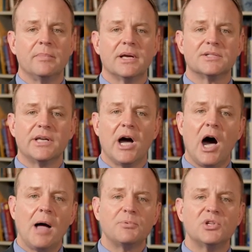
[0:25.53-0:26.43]
because the
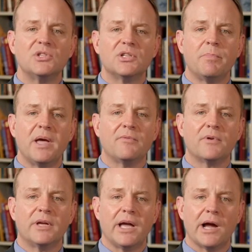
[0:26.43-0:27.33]
options to pay
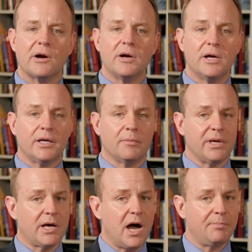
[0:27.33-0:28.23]
for care can
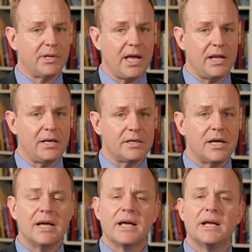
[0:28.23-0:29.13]
be complicated
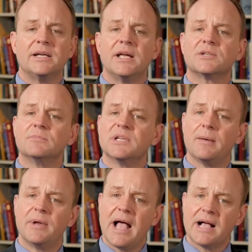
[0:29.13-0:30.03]
and take some
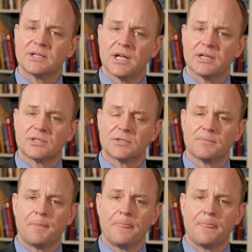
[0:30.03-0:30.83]
time to access.